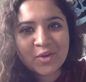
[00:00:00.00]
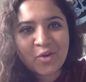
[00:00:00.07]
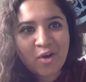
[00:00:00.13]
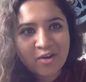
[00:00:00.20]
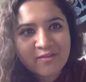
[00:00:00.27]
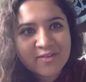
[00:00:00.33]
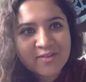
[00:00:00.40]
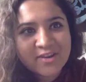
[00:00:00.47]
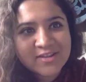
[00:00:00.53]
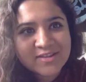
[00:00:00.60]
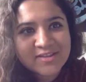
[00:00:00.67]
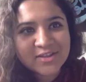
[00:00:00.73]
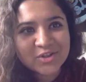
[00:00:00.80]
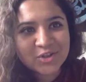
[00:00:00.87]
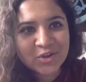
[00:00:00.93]

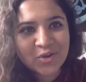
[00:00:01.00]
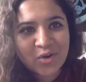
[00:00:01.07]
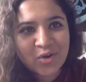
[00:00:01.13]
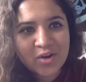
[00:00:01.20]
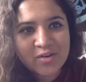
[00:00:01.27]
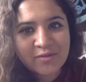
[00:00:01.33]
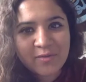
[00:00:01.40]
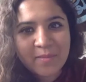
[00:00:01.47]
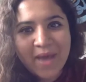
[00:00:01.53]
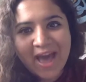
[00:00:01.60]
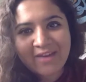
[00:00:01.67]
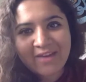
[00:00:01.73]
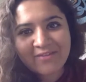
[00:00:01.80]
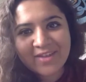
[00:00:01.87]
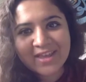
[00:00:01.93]
confidence that she got from
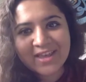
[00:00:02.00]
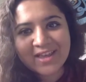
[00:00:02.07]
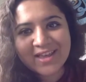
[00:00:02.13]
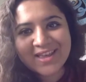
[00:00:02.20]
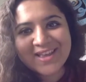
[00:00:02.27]
having